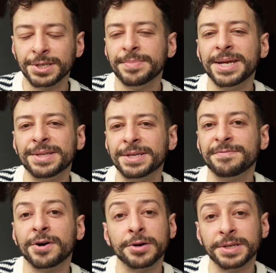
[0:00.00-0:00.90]
you made it this
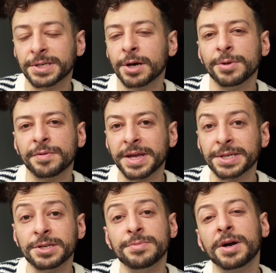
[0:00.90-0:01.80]
far, there's a couple of
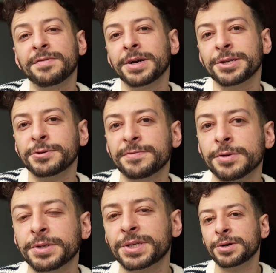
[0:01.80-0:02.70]
things that you might find
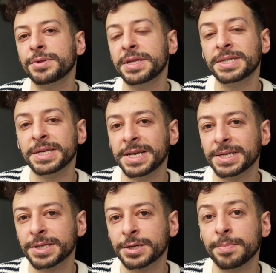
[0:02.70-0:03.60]
useful. So this
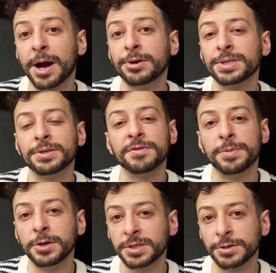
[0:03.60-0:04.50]
is the comparison of
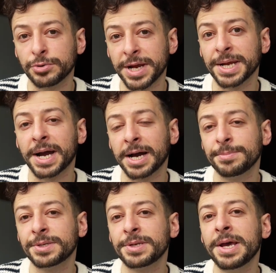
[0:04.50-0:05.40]
personal trainer
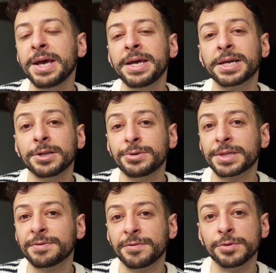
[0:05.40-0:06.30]
apps,
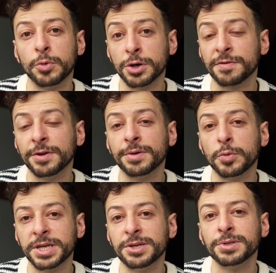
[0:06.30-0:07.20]
including the full workflow that
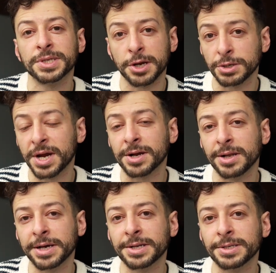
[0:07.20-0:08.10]
we use to coach our
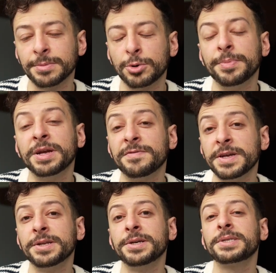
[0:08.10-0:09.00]
clients at Propane
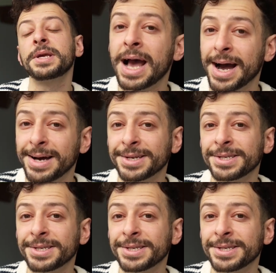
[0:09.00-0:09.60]
Fitness. And